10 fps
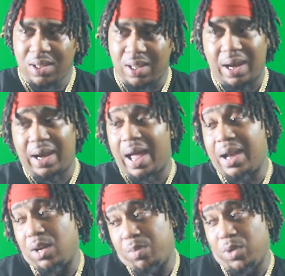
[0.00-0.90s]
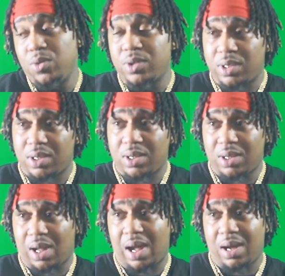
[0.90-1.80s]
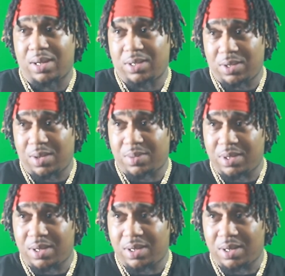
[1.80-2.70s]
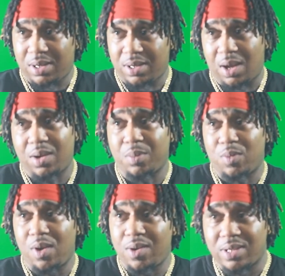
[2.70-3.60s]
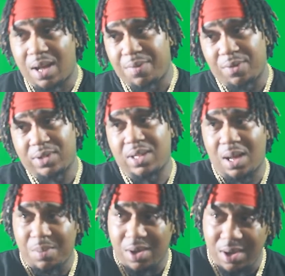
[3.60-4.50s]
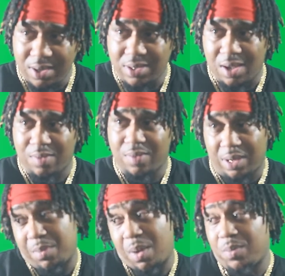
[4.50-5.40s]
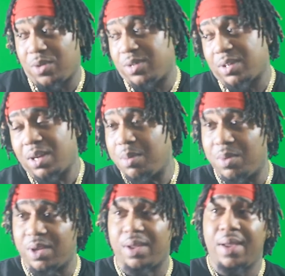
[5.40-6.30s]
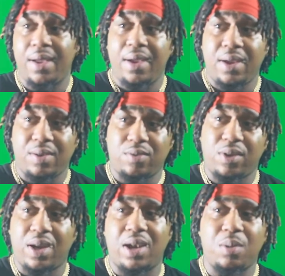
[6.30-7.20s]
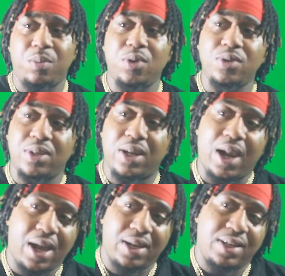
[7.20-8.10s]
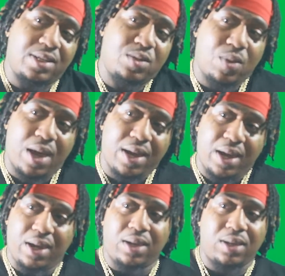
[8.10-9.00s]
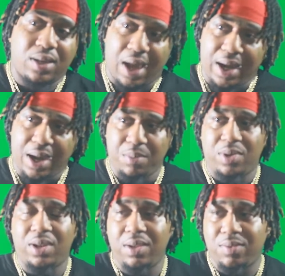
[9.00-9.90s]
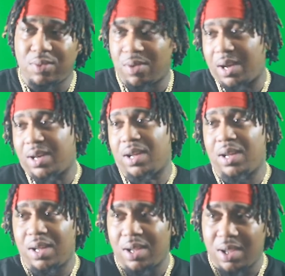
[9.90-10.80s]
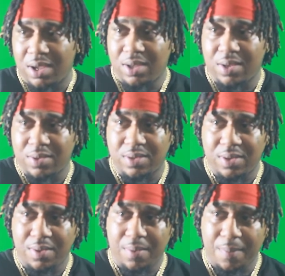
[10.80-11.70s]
that ain't got no music. I, you know what I'm saying? Don't get me wrong, because I freestyle my ass off in my music. But if you ain't got no music that I can listen to, I can't, I can't believe you right now. But you're talking like